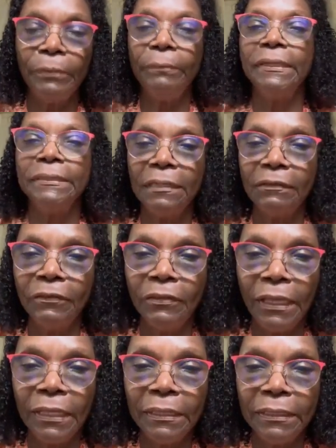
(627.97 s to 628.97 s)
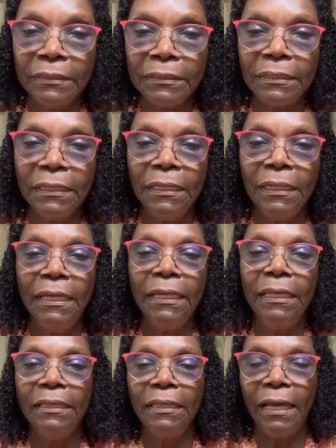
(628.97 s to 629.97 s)
put myself on that list
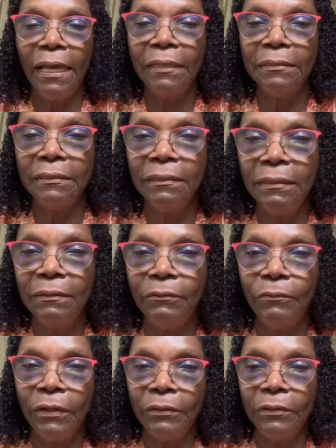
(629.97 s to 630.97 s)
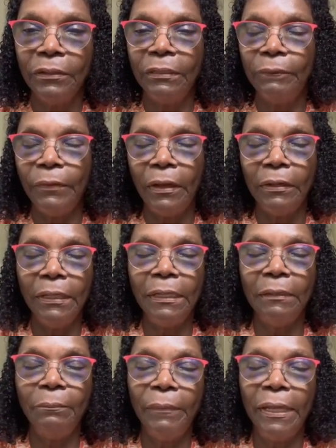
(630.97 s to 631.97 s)
in that other, and
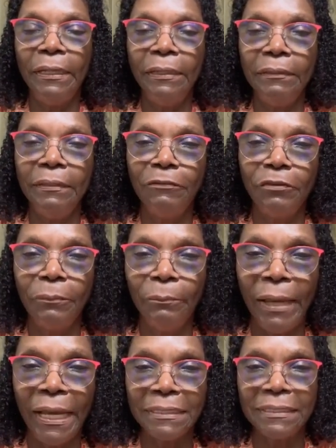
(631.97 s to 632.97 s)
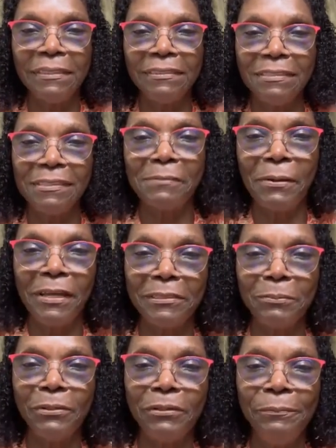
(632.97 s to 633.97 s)
in many different baskets as
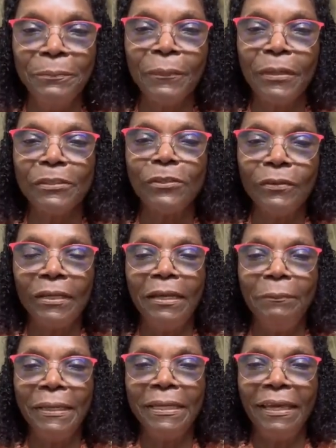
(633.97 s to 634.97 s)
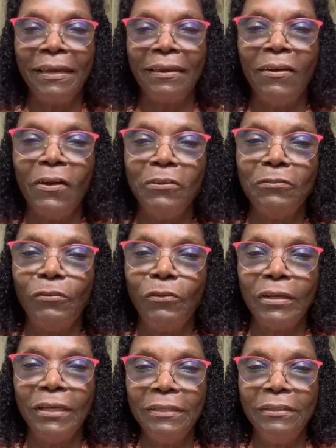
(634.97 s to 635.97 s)
possible, so that I may get called
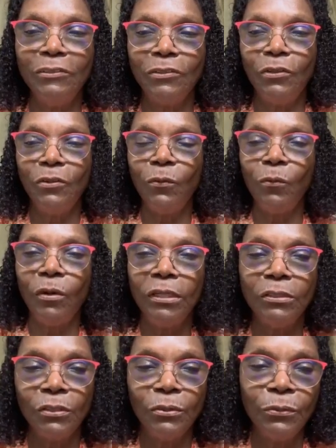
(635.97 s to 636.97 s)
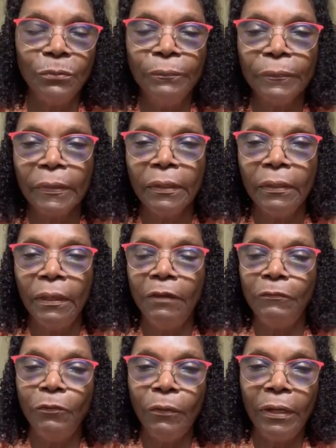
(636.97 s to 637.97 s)
for kidney. So you don't want to,
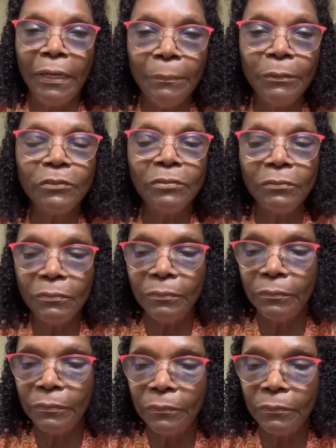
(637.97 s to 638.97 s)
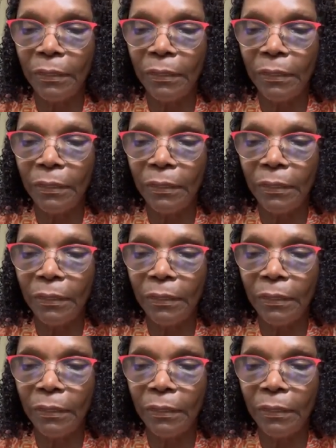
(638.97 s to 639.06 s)
if you're able to